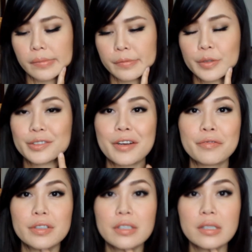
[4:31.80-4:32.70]
for
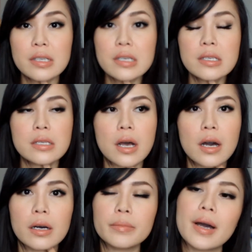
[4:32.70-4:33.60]
references,
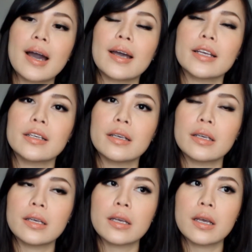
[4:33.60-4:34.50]
I
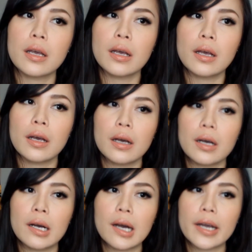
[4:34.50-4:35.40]

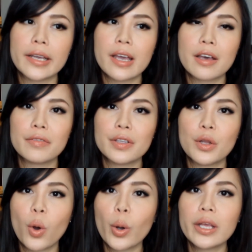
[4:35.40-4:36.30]
have an
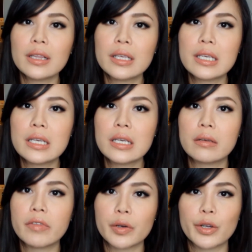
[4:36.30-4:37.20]

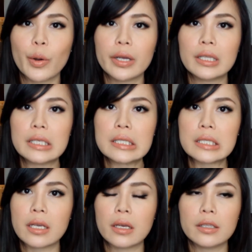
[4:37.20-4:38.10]
very oily
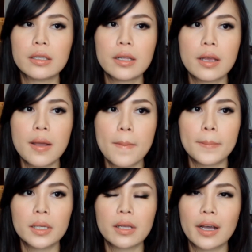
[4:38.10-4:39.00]
skin,
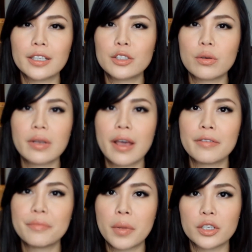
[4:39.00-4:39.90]
but I don't
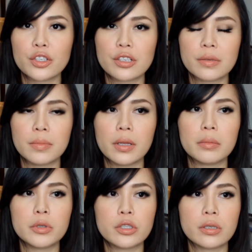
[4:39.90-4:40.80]
have much
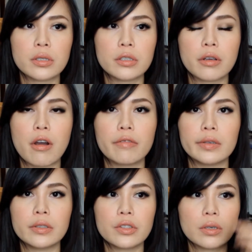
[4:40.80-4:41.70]
blemishes to
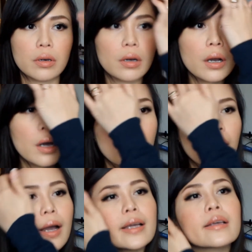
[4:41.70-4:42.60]
cover. So
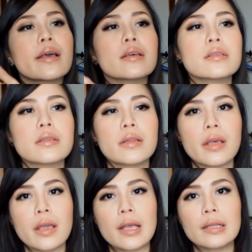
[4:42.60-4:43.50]
I guess
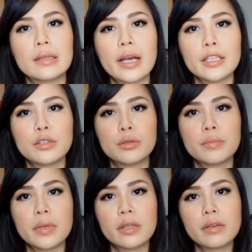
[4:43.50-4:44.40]
the light to
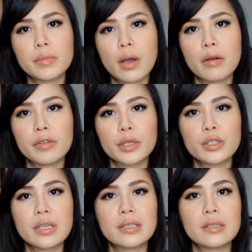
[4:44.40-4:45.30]
medium
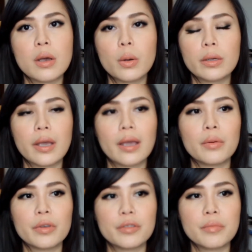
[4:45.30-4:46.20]
coverage is okay
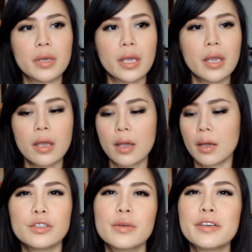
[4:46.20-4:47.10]
with me.
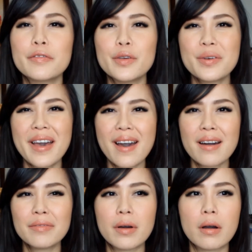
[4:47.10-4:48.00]
So if you
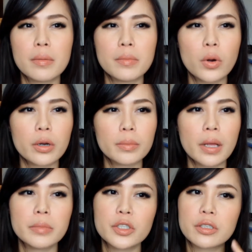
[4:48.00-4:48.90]
have more
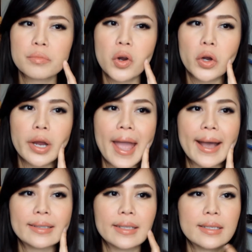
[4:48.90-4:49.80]
blemishes, more
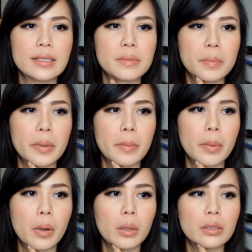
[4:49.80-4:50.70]
acne and
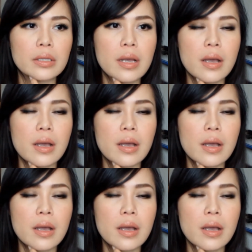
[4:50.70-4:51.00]
pimples,